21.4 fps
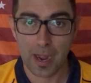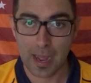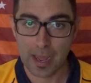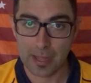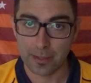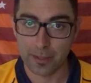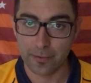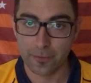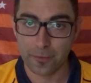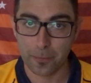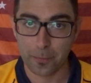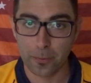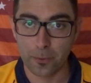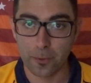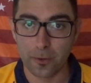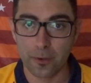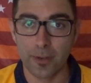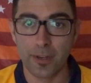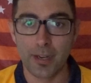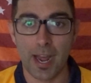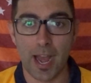at
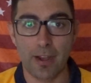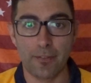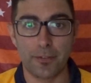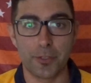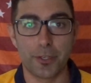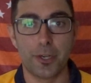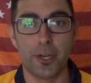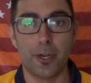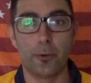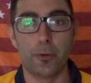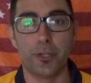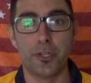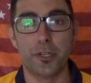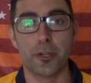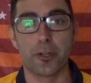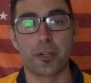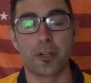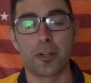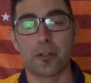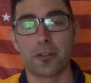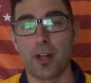Liverpool and have a go at
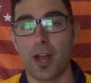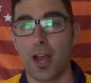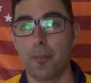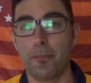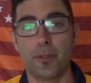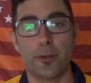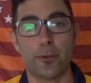Jurgen Klopp.